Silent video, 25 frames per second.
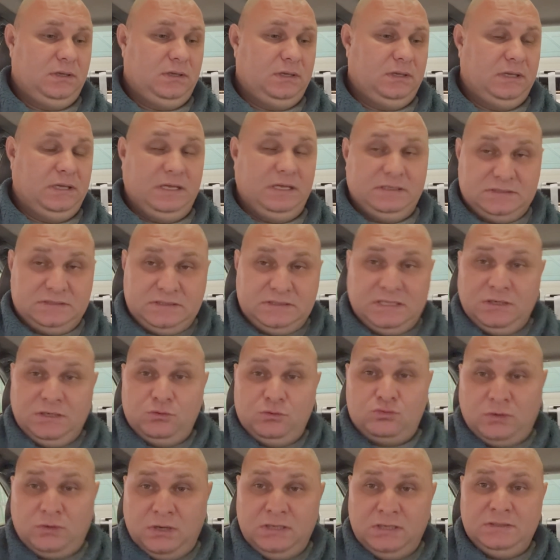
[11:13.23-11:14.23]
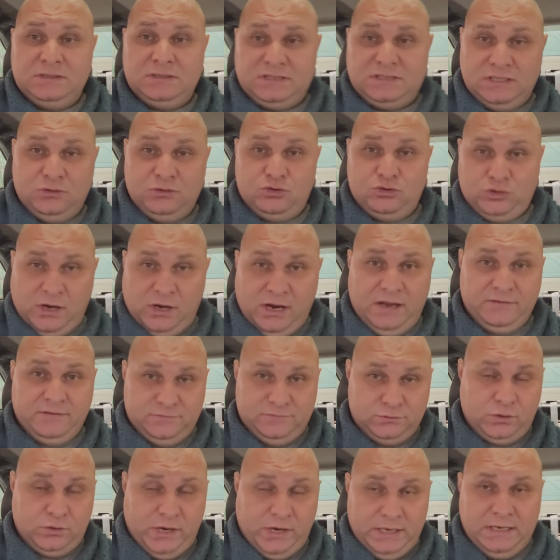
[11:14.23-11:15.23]
It still runs and drives
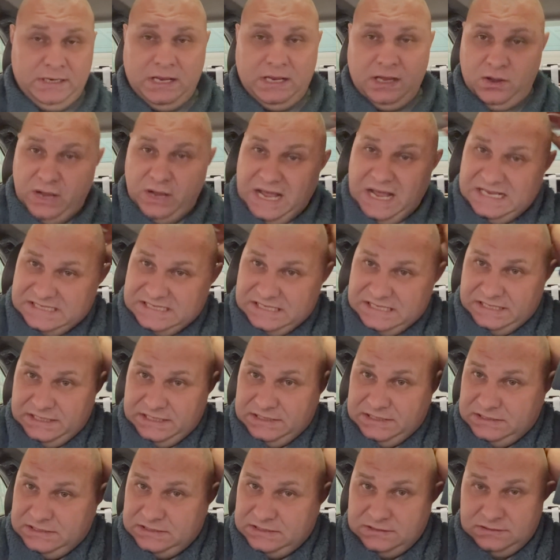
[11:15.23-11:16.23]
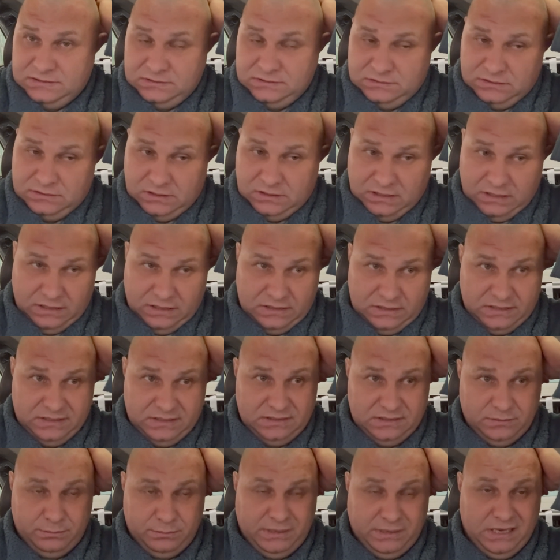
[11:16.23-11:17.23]
right now as it is. I think
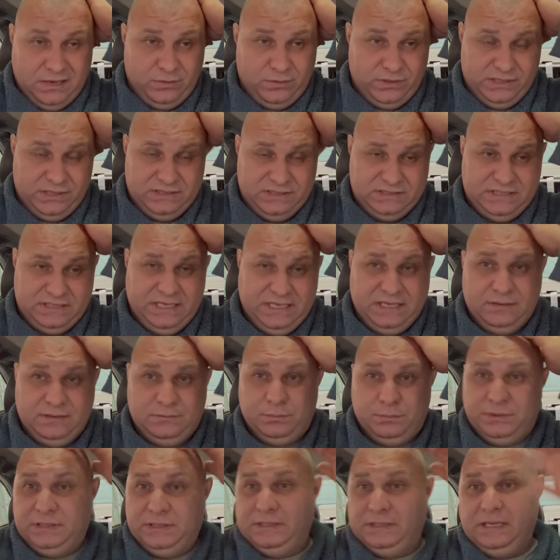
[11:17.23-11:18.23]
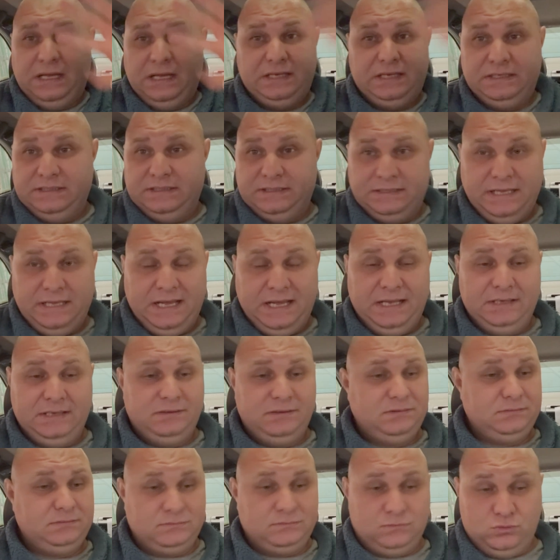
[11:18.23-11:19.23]
the battery is dead, but other than that,
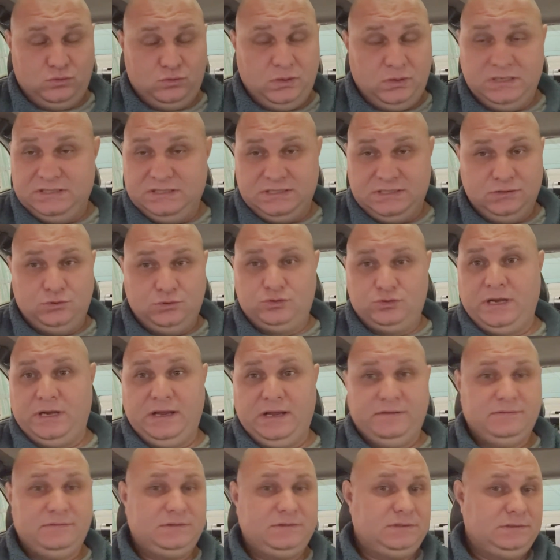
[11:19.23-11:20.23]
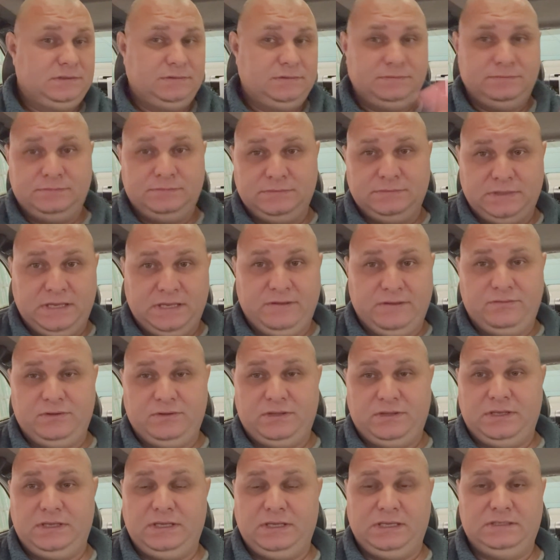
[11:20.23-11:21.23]
runs and drives.
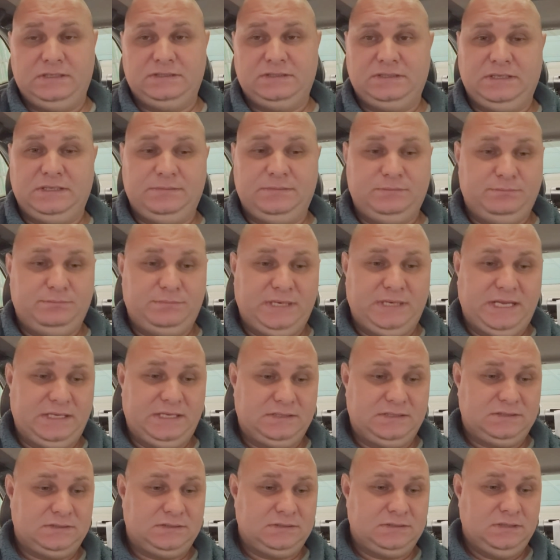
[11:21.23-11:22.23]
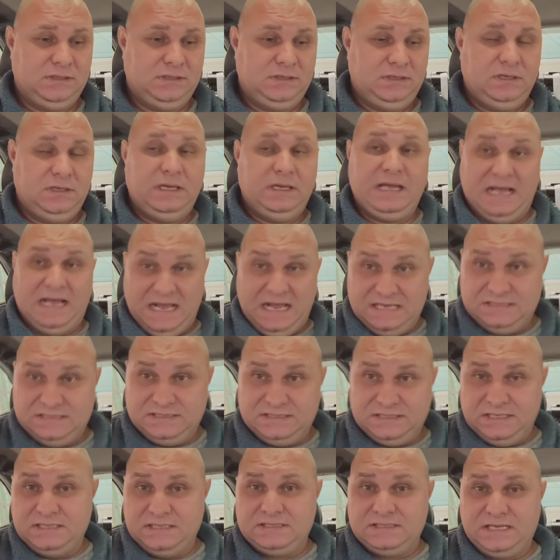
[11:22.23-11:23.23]
Everything is in place as it
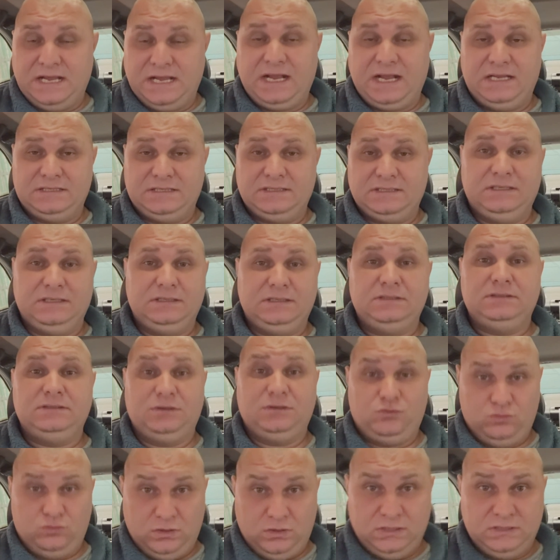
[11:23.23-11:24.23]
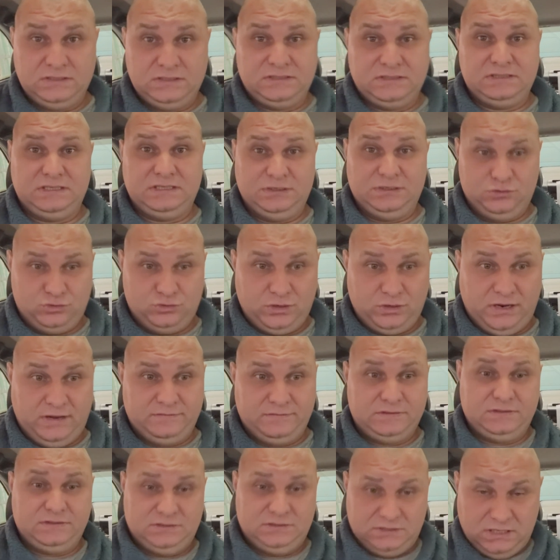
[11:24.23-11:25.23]
is. Like I said, runs and
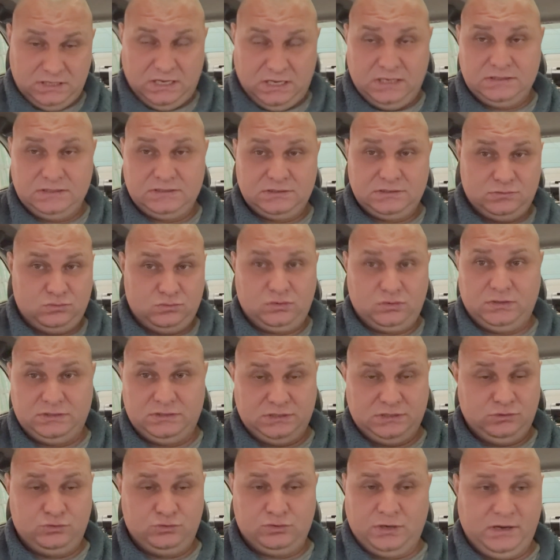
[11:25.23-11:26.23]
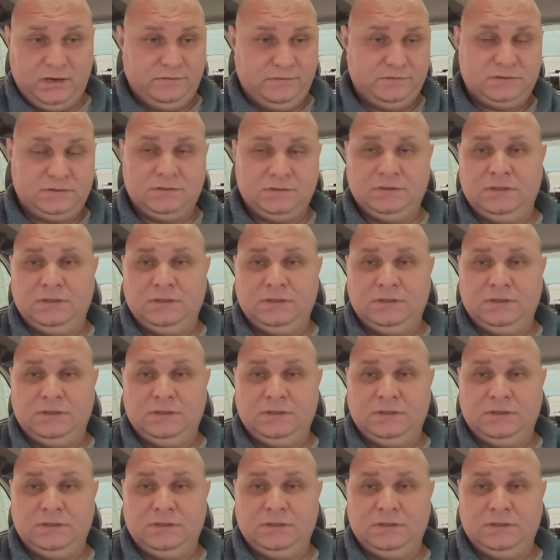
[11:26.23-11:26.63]
drives, starts, runs and drives.